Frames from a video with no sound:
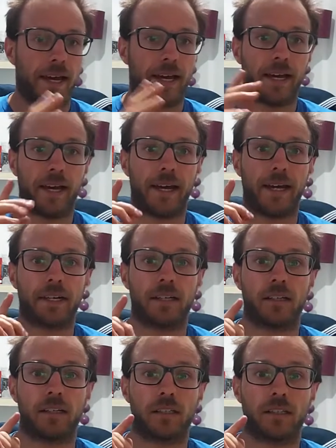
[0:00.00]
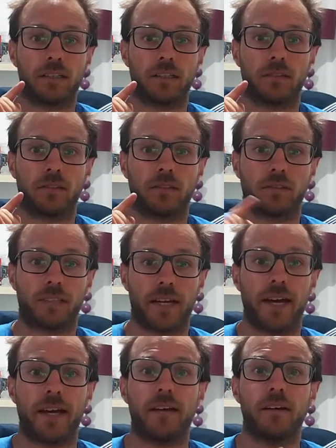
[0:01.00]
And
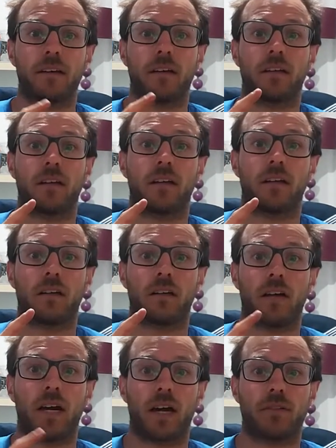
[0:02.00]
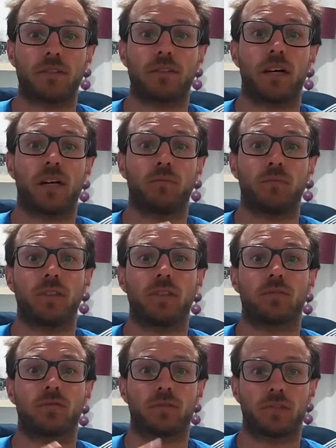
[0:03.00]
then every time you
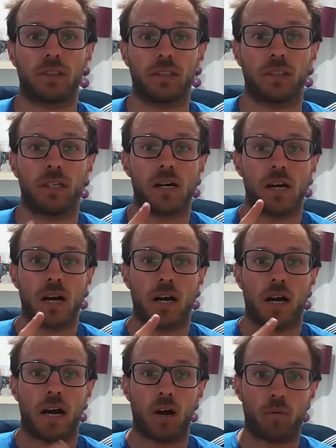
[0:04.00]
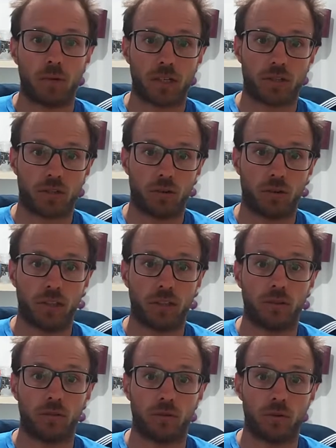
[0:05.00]
need to see how much
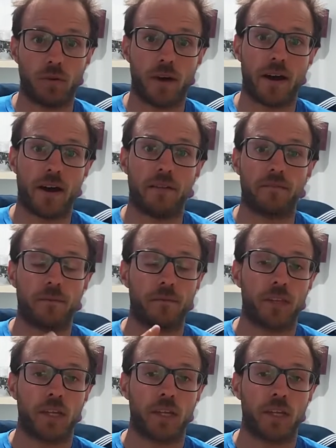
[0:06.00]
coin do you have